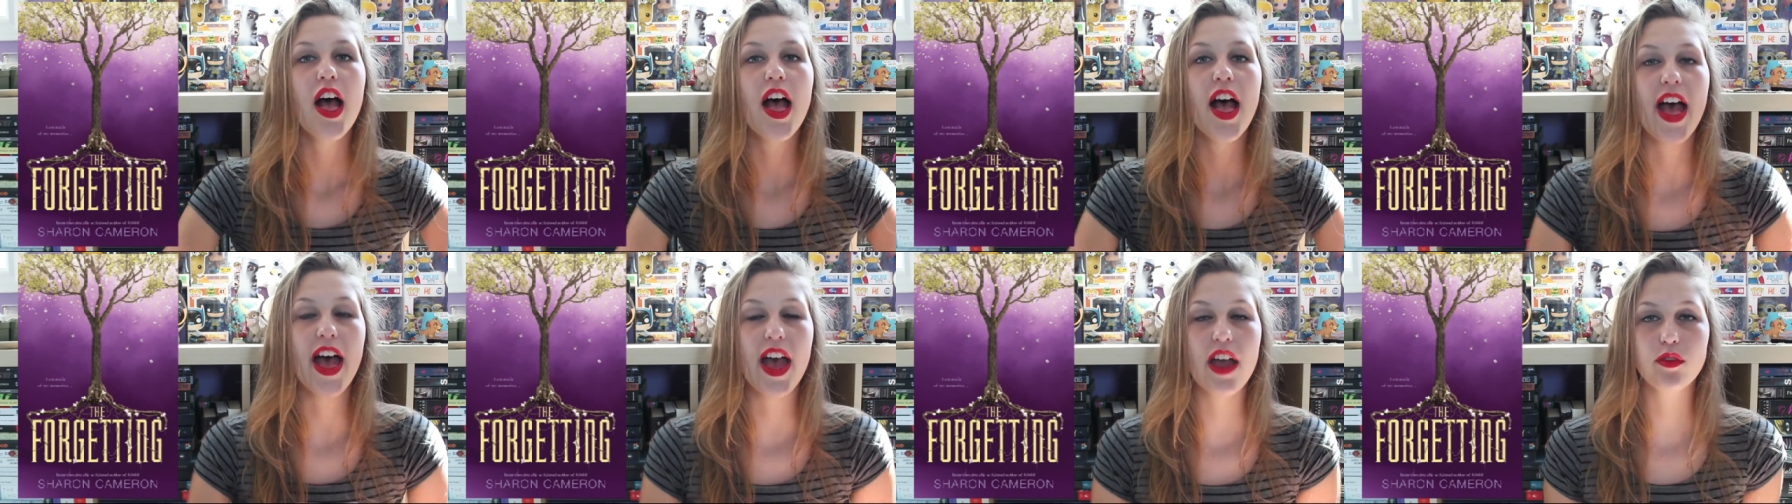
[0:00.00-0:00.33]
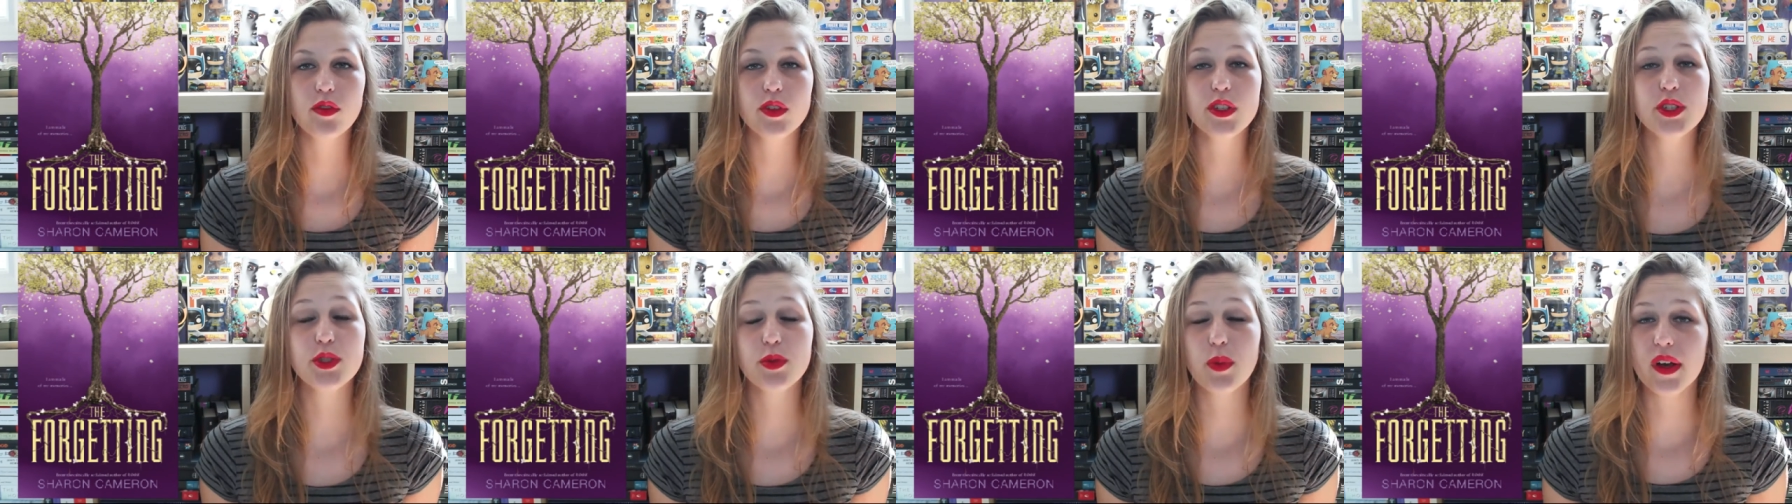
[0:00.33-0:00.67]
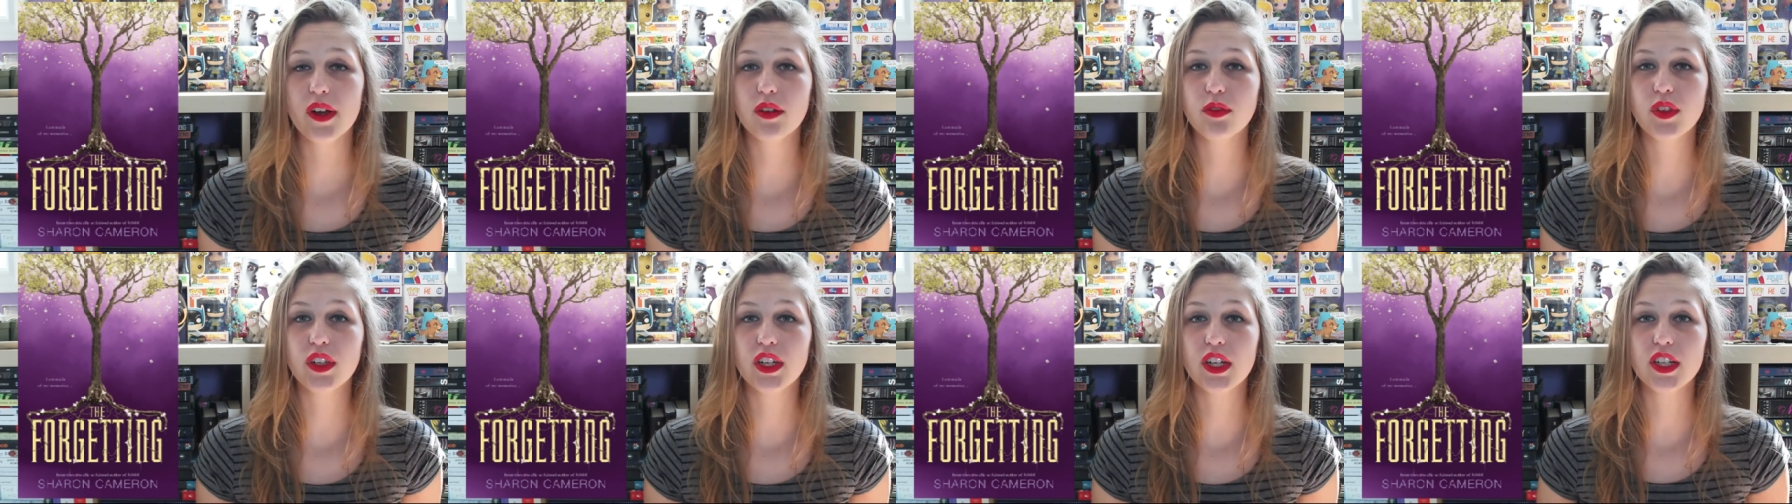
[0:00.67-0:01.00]
Every
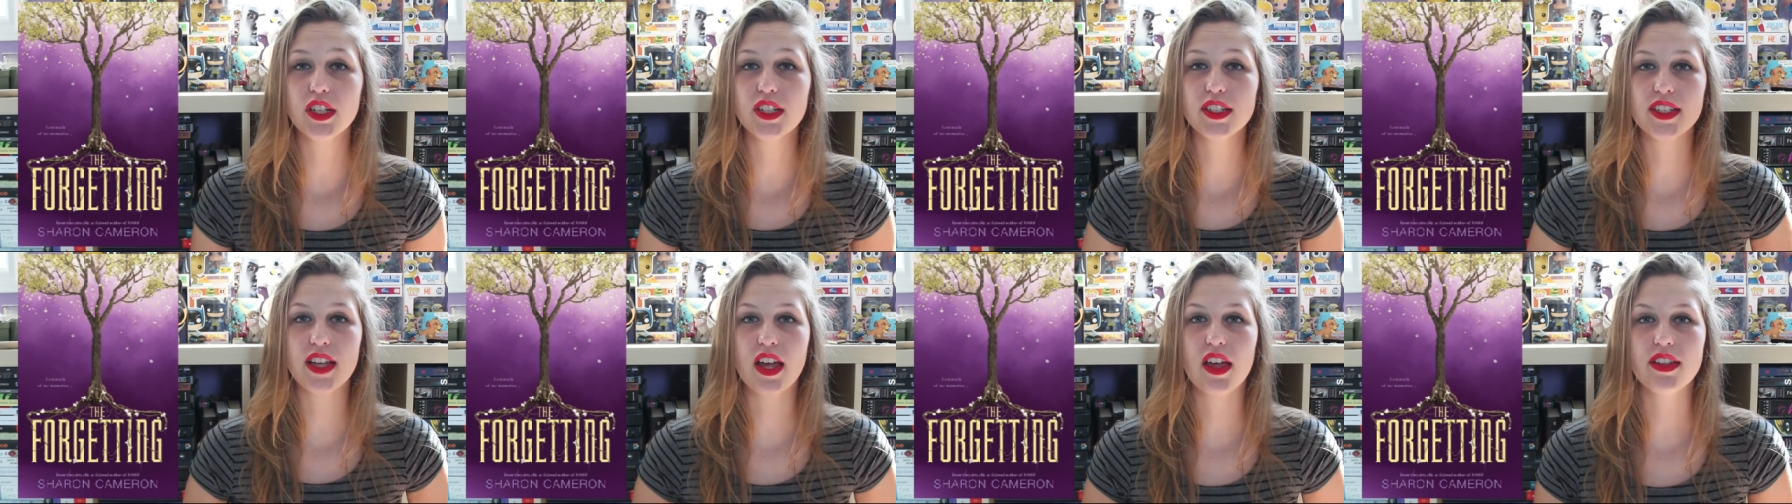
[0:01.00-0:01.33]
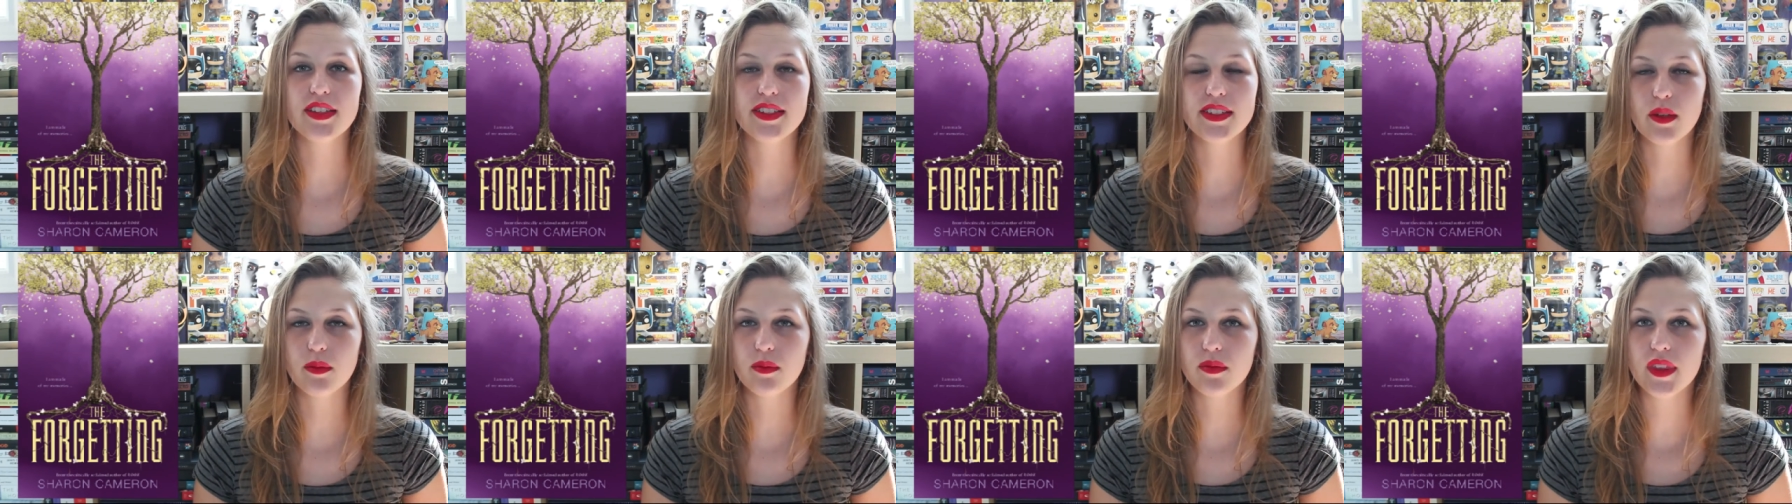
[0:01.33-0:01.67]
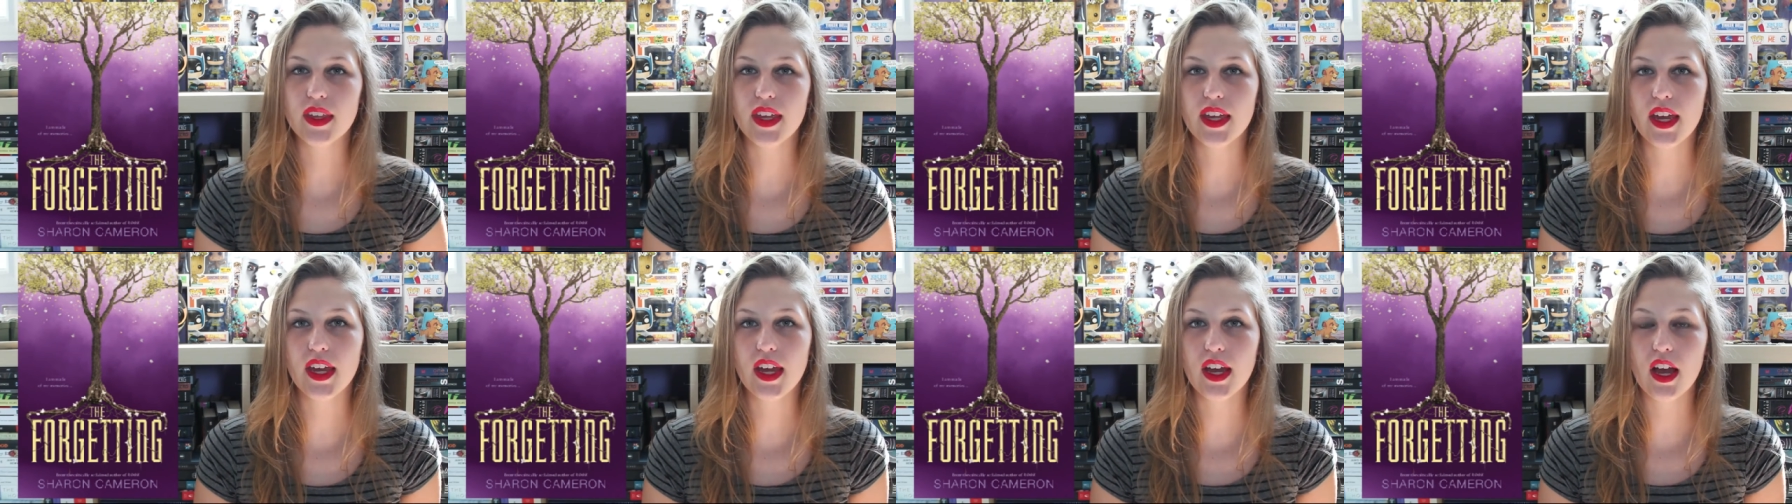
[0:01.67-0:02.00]
12 years
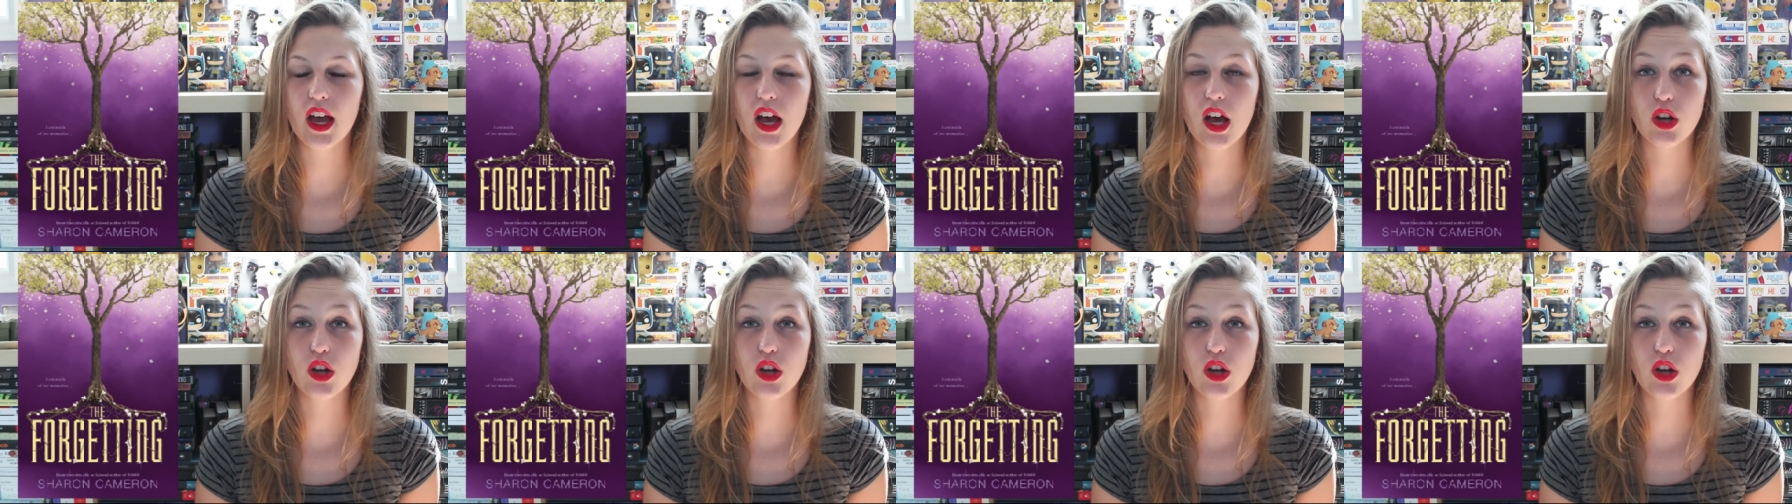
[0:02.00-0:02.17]
something